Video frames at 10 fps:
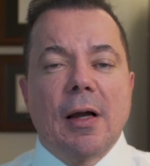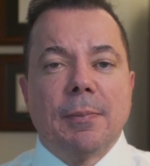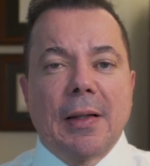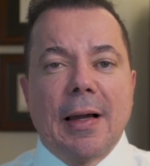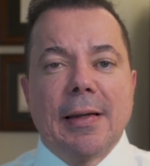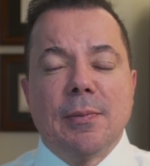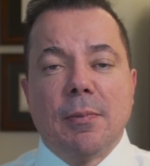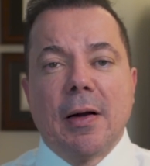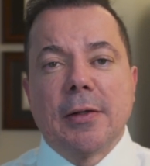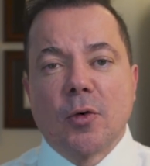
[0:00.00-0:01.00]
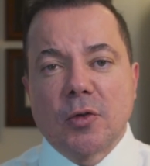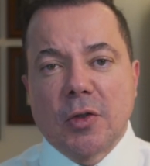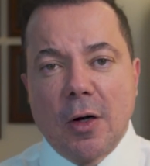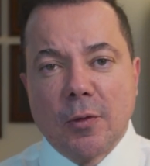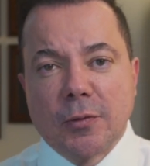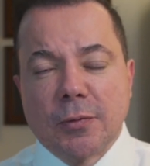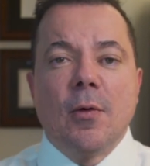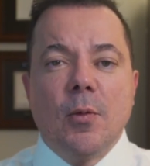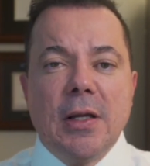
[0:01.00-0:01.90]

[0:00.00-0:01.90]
apply by yourself.